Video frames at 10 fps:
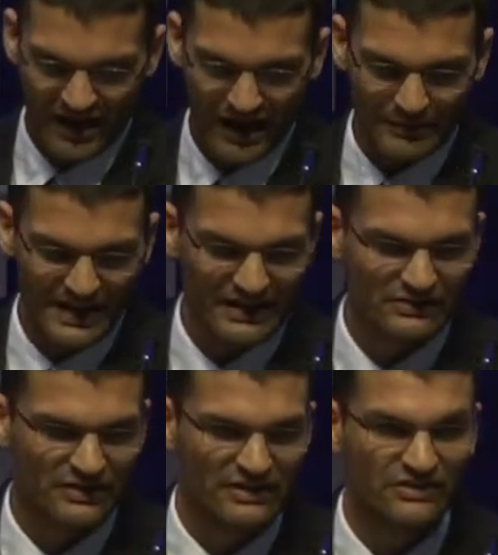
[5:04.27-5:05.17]
I mean,
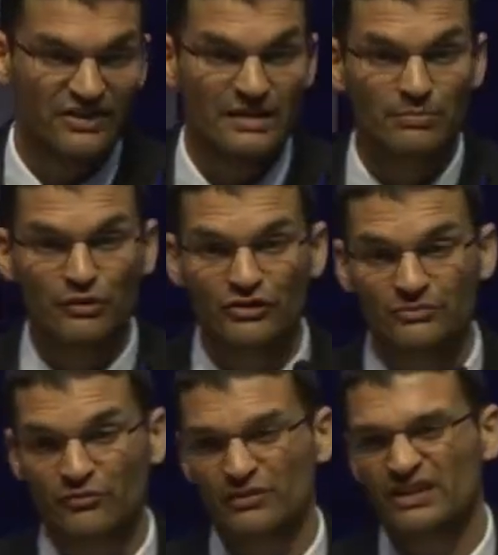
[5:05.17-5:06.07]
is, is Zen
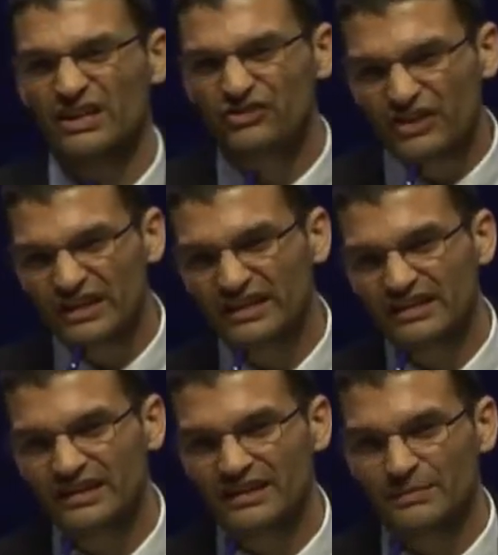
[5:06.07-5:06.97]
Buddhism a religion?
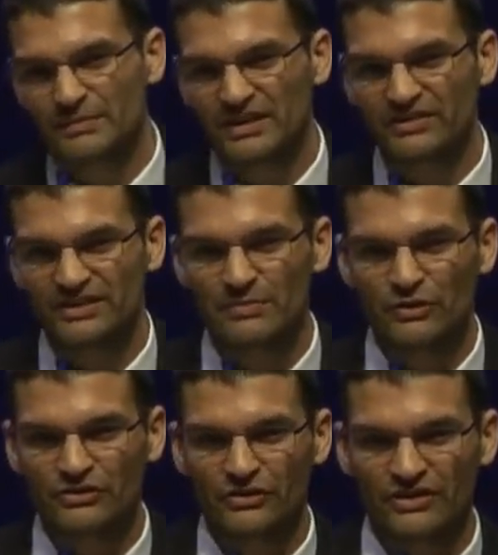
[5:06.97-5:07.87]
I mean, because Zen
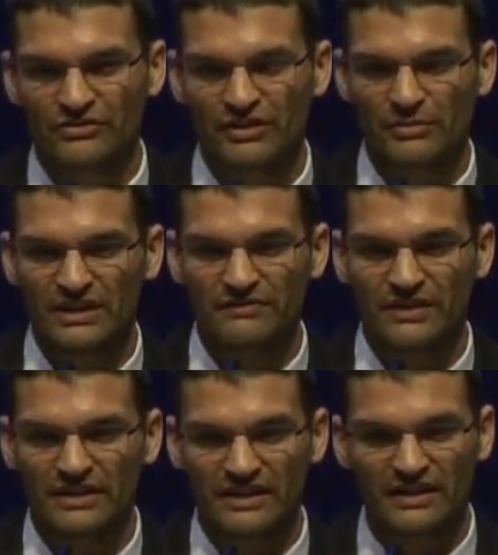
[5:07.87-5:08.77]
Buddhists don't necessarily believe
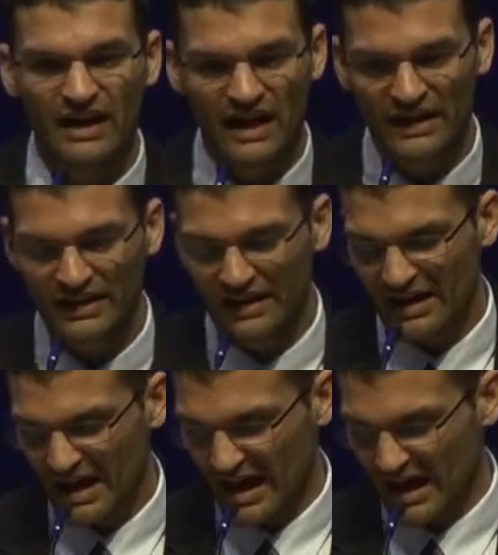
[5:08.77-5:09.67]
in God.
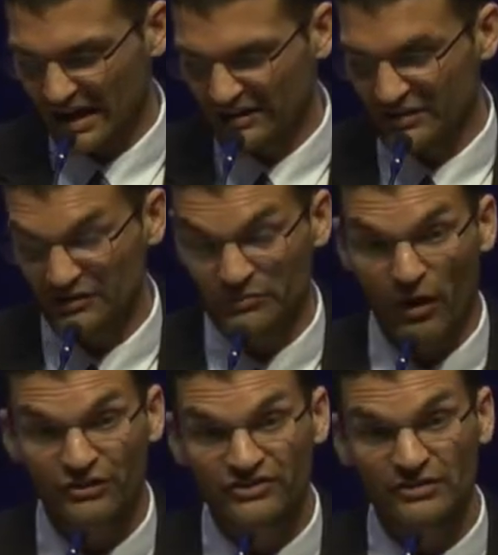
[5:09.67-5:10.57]
Uh, is, is,
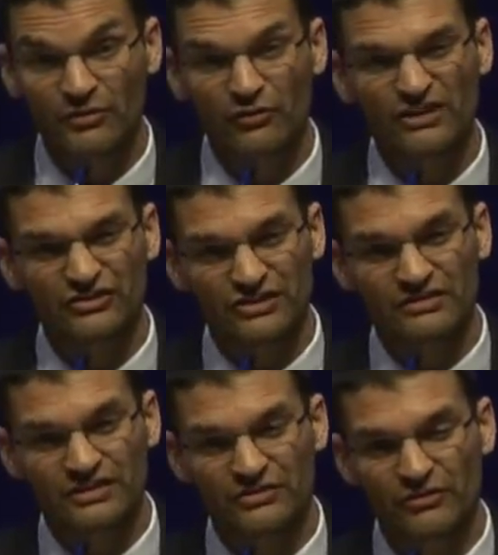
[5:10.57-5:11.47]
Marxism a religion?
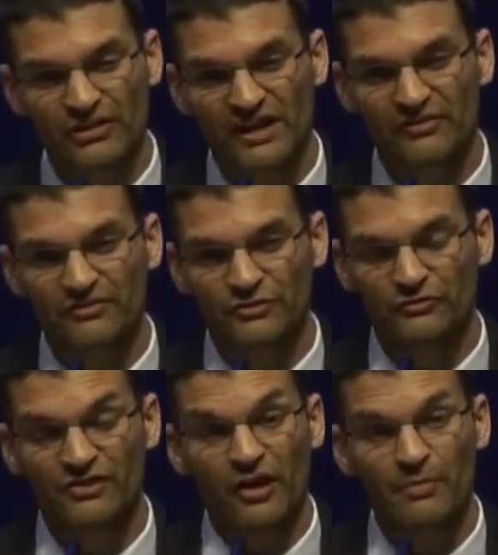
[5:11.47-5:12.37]
Because there are a lot of sort
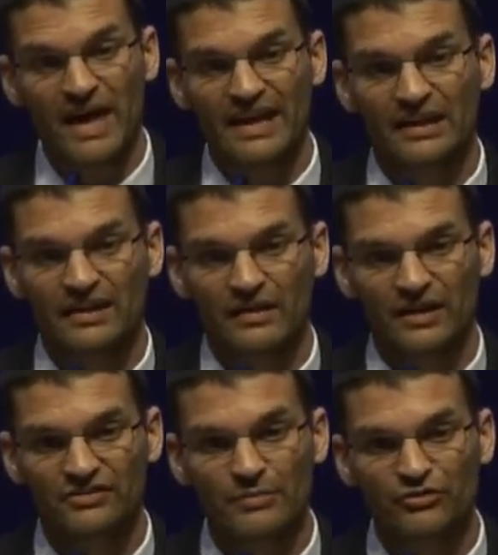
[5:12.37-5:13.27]
of dogmatic
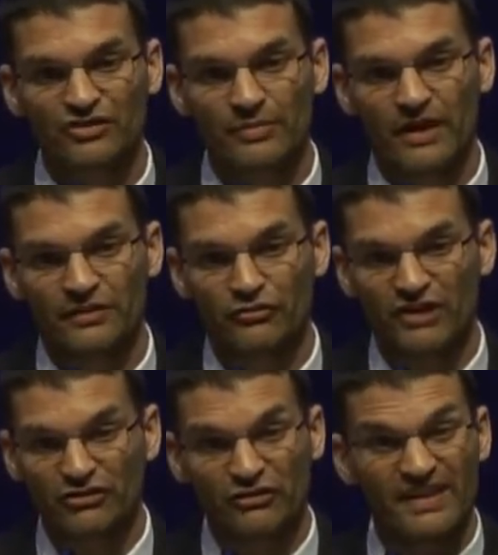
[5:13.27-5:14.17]
assumptions about the
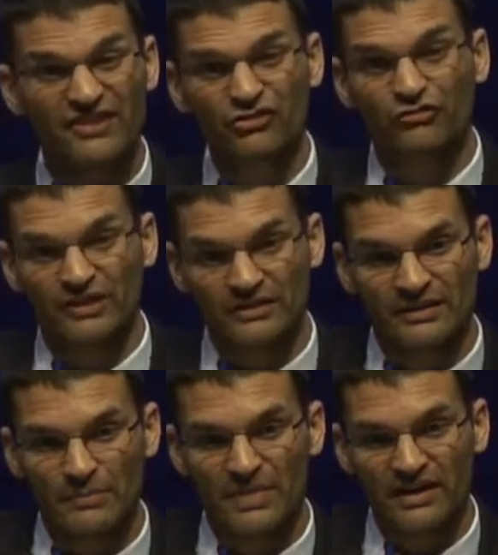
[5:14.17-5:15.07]
trajectory of history
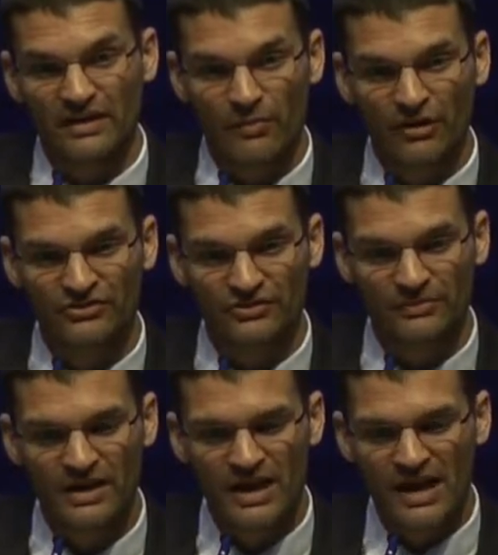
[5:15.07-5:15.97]
embedded in
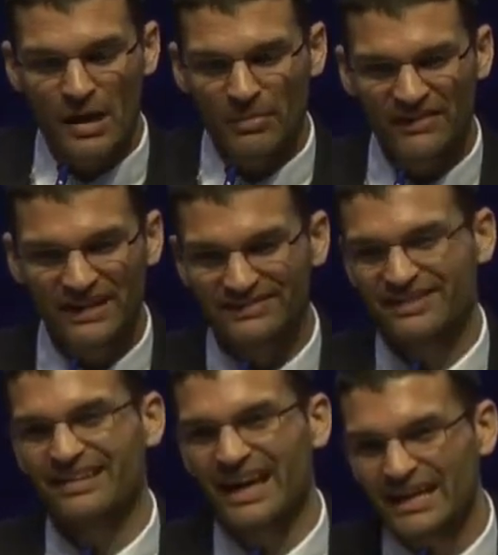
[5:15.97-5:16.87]
Marxism. But I think
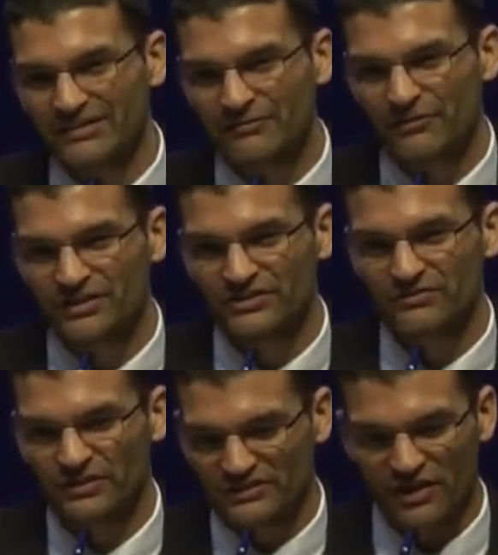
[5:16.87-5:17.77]
tonight, for this,
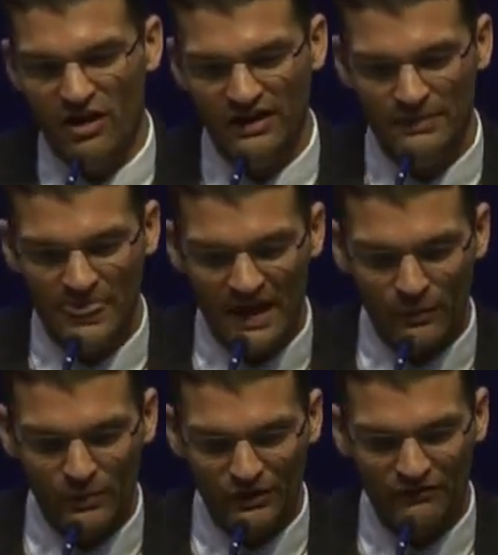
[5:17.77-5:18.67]
this talk,
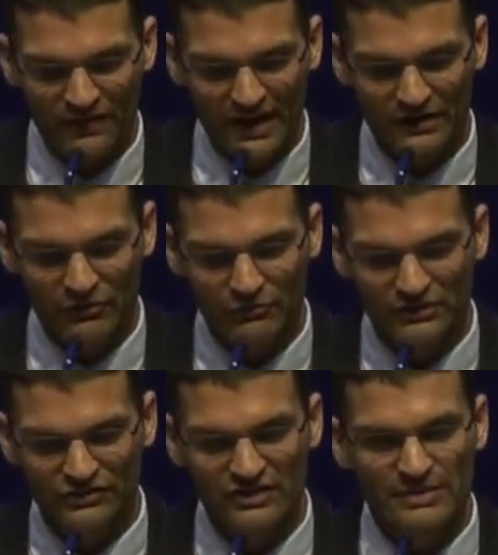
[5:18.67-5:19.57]
we will define
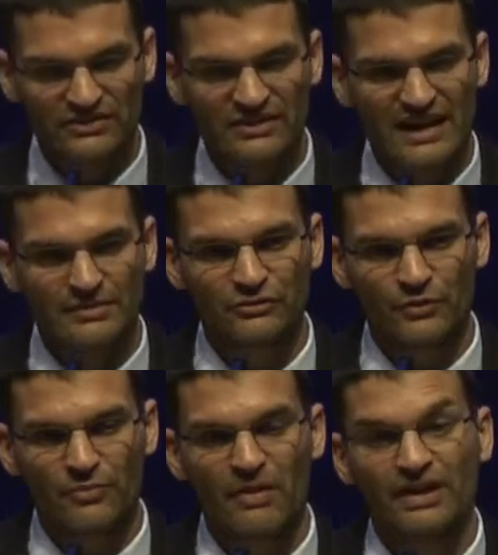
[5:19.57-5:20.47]
religion to be synonymous
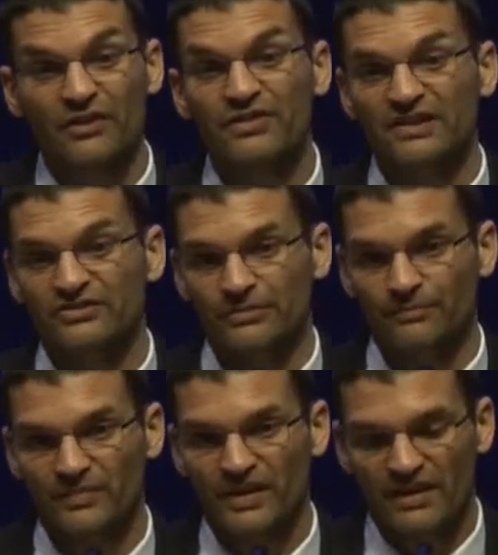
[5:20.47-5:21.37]
with monotheism,
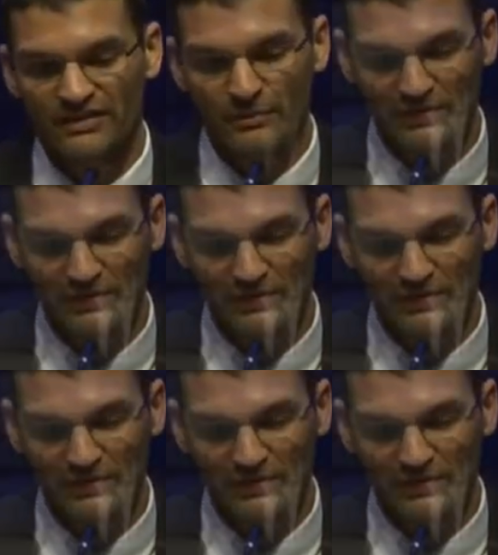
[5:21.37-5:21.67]
the